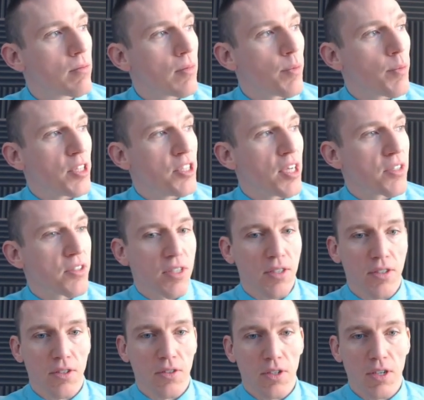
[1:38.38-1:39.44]
Let me adjust this
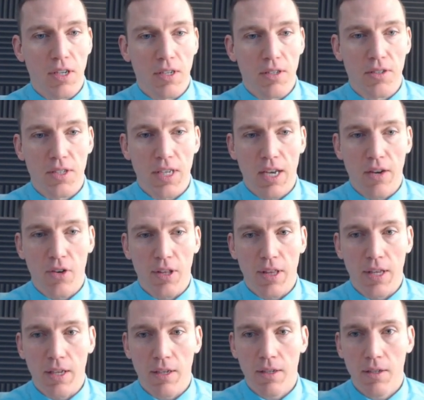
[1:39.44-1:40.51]
so you can see
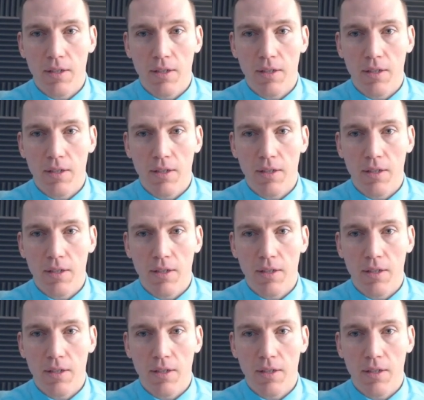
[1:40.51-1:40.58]
everything.